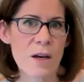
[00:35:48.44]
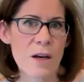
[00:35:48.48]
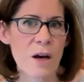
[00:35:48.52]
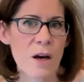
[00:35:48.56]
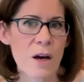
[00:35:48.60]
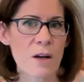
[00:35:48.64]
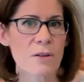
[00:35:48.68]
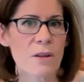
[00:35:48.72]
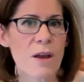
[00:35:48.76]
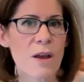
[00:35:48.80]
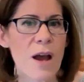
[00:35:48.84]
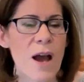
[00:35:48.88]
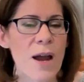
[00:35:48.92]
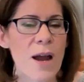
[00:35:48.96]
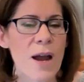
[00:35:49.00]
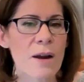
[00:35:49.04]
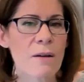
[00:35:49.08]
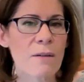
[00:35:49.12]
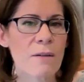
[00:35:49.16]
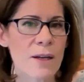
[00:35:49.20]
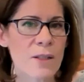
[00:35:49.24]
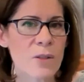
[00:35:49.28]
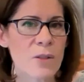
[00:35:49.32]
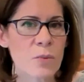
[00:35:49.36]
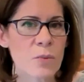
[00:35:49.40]
under the
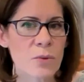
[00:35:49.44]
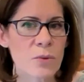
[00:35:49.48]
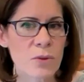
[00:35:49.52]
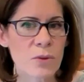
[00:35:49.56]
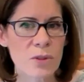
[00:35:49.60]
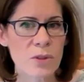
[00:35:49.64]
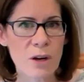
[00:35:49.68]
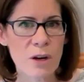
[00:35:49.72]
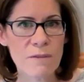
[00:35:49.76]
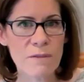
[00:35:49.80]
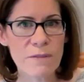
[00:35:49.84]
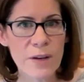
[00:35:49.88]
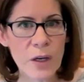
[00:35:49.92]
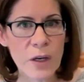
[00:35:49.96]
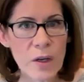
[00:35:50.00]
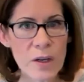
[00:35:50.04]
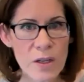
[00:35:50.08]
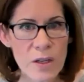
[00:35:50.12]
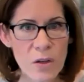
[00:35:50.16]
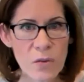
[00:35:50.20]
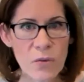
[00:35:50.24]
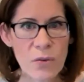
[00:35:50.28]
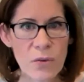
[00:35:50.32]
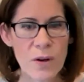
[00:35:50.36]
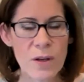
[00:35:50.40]
IRS rules are very
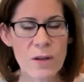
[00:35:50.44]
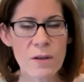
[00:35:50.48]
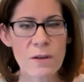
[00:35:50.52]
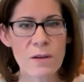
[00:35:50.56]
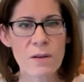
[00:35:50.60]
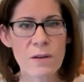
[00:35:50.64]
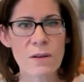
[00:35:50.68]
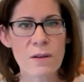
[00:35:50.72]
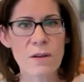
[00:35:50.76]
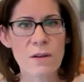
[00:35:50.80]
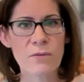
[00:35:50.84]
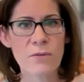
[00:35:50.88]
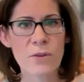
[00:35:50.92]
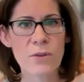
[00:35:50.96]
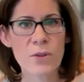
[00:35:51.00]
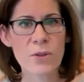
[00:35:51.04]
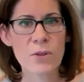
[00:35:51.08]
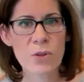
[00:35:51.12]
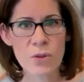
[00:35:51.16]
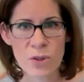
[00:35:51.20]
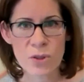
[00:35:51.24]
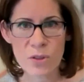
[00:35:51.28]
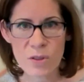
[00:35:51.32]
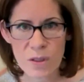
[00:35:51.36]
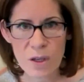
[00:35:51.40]
different for
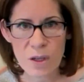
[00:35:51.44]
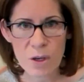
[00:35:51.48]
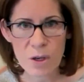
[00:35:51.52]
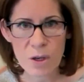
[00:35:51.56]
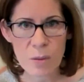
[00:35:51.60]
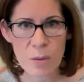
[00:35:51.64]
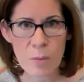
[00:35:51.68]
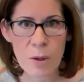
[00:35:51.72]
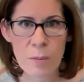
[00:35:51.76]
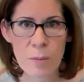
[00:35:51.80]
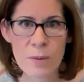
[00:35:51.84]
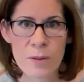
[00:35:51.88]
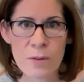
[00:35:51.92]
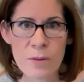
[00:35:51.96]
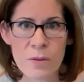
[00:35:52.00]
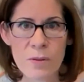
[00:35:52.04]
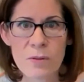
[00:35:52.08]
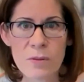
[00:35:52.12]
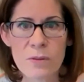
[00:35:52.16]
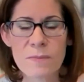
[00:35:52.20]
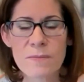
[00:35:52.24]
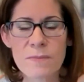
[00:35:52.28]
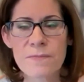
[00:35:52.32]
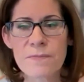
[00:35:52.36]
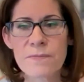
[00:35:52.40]
Social Security
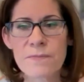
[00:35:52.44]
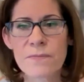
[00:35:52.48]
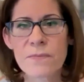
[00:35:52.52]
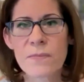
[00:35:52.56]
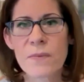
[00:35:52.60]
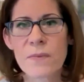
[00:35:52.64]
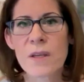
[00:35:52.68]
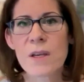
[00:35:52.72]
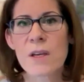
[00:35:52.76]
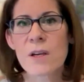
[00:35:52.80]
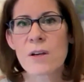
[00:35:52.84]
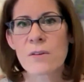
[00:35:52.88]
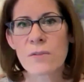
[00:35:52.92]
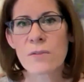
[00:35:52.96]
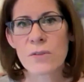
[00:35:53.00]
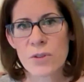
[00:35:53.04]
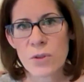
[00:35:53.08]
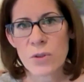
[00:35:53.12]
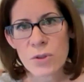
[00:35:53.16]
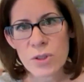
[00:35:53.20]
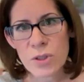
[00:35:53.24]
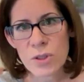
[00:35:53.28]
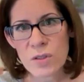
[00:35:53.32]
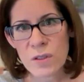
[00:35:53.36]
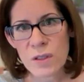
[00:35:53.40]
purposes. For
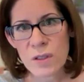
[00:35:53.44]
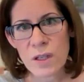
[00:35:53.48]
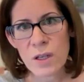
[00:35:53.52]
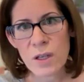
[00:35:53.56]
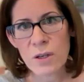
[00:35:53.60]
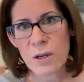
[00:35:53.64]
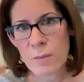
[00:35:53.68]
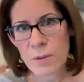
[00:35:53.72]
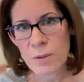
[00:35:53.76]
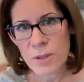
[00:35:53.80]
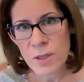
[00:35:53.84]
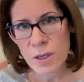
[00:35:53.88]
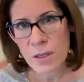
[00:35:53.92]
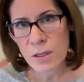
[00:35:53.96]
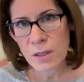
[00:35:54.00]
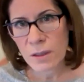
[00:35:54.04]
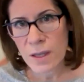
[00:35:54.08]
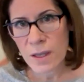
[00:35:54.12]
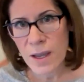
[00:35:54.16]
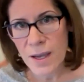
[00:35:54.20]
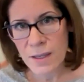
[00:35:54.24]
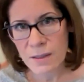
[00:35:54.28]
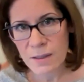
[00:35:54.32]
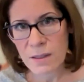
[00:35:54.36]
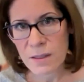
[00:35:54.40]
Social Security,
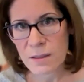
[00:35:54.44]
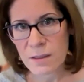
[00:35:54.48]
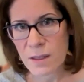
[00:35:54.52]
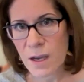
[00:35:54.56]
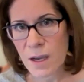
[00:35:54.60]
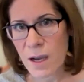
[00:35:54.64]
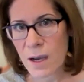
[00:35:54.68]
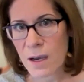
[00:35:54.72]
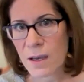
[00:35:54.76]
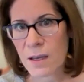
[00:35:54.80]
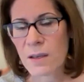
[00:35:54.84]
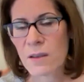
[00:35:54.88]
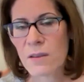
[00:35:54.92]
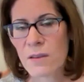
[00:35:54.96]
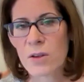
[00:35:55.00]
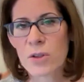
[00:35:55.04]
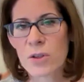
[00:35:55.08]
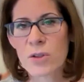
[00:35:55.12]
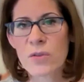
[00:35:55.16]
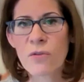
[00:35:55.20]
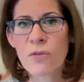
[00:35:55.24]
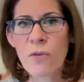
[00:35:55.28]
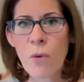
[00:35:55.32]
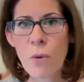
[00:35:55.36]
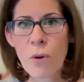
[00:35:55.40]
particularly SSI,
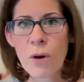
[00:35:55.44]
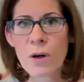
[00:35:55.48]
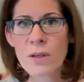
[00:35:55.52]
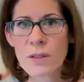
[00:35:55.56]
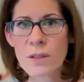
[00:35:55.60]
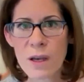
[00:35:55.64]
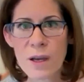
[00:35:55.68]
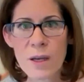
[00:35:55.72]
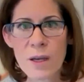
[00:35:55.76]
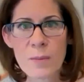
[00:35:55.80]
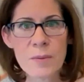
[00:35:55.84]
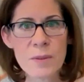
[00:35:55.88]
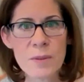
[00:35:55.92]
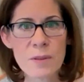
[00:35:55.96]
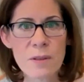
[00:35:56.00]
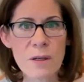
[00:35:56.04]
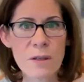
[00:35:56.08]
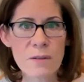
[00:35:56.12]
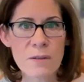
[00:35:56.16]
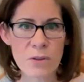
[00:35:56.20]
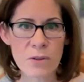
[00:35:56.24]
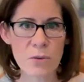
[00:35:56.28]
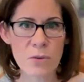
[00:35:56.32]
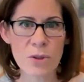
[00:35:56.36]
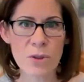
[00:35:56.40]
there's 4 types
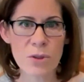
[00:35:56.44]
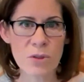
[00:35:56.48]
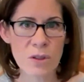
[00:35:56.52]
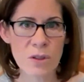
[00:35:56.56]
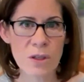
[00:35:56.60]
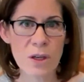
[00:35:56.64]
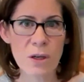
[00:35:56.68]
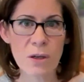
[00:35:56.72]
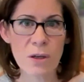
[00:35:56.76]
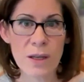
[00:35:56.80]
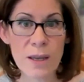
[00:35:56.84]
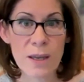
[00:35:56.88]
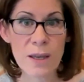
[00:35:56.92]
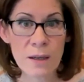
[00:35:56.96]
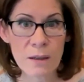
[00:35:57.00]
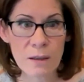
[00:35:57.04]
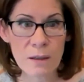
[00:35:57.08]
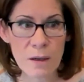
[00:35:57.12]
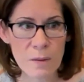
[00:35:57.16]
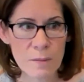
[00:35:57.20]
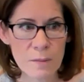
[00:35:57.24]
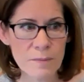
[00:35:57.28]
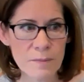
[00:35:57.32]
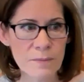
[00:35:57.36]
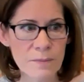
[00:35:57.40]
of Social Security
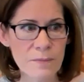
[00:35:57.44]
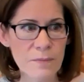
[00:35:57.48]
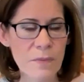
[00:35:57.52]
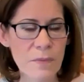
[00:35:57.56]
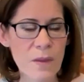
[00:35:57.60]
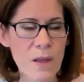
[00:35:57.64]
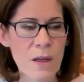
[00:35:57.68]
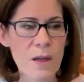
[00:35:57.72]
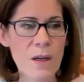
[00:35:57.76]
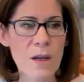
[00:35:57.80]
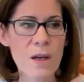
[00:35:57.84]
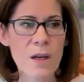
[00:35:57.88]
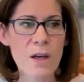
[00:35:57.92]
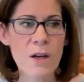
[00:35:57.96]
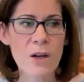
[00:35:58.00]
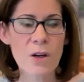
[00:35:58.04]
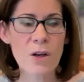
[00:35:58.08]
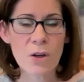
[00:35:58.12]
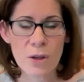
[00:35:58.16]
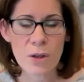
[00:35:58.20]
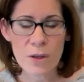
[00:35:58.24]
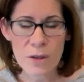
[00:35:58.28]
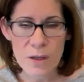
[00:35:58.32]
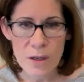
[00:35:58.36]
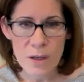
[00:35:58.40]
income.
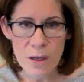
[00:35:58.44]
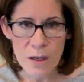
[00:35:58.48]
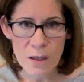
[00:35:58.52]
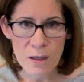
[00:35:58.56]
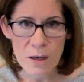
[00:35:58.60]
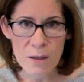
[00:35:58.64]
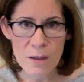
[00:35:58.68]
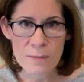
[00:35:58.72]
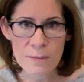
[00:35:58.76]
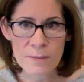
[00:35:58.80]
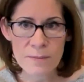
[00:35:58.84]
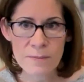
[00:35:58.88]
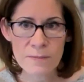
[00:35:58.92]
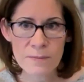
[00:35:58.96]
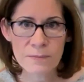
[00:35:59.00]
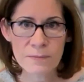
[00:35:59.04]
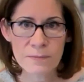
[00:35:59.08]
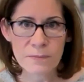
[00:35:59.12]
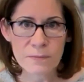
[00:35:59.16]
Earned income,